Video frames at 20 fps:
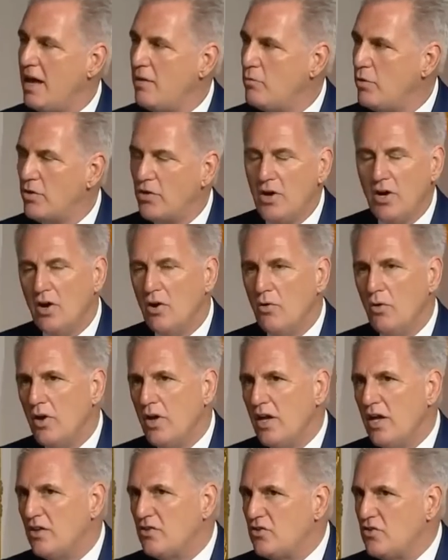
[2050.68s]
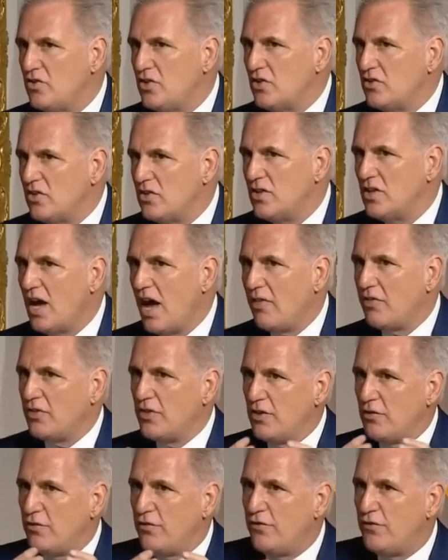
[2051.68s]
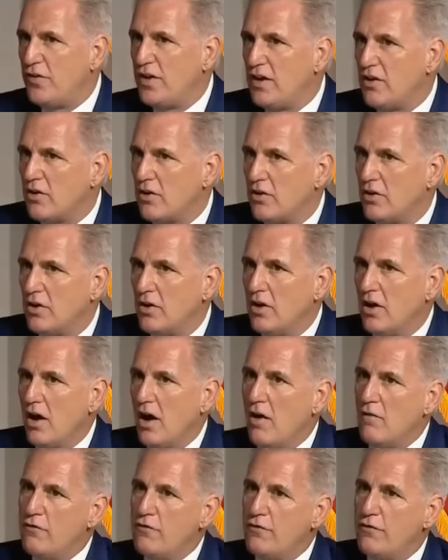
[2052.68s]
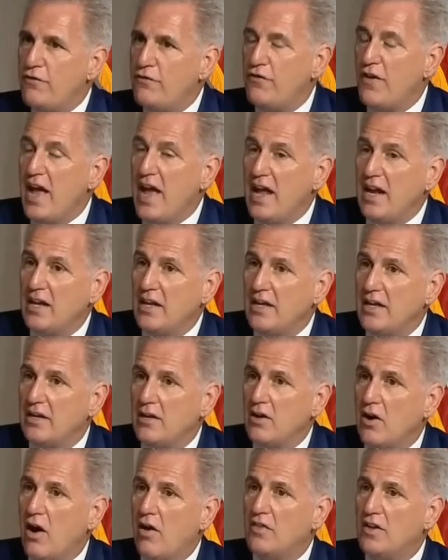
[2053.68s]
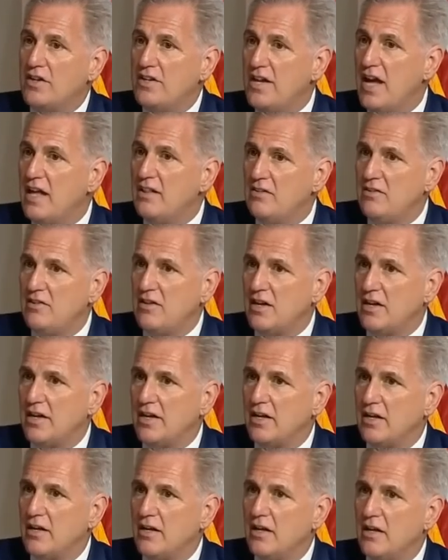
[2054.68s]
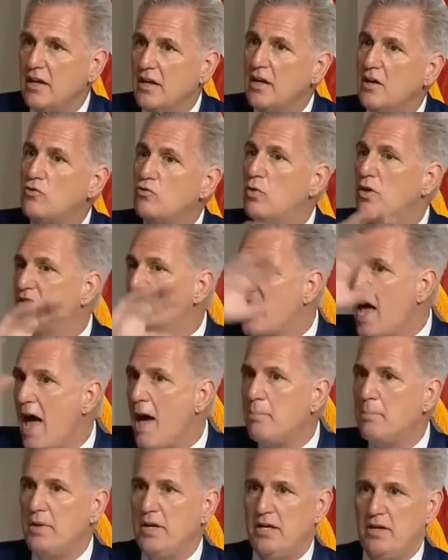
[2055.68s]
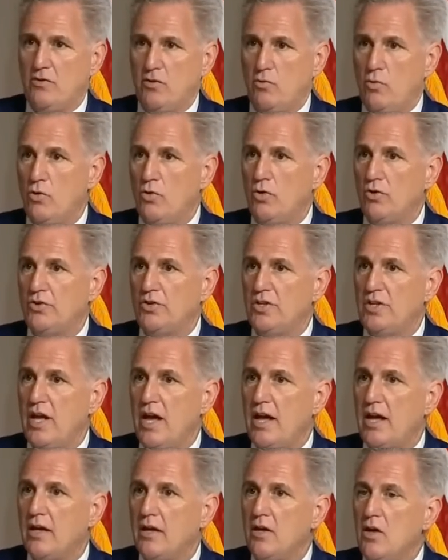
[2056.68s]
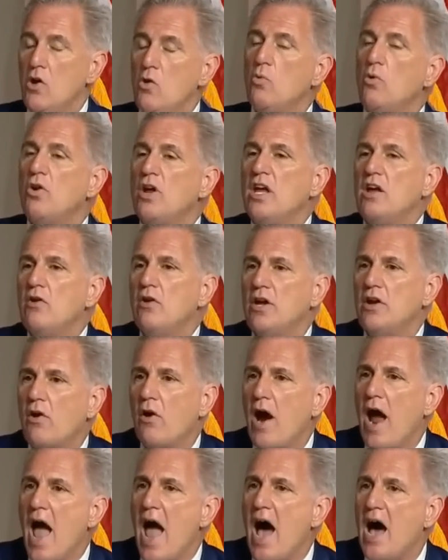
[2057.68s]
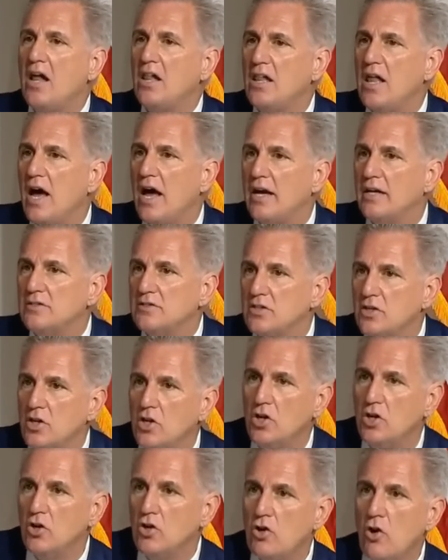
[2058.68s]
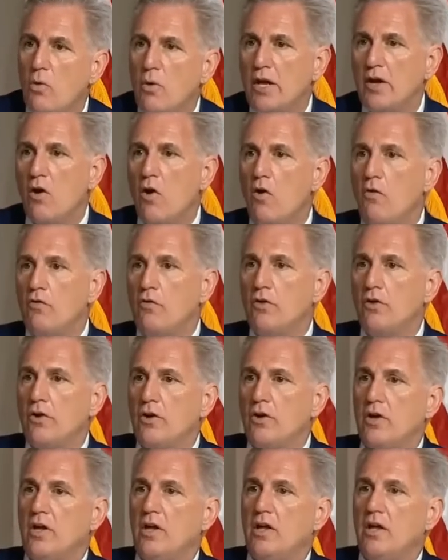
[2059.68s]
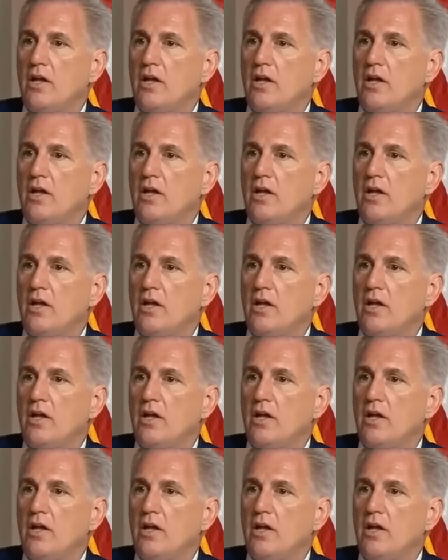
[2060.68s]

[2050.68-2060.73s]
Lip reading: And it's just not the fear of failing on the debt ceiling. It's what's happening in the world today. We're hearing our allies going over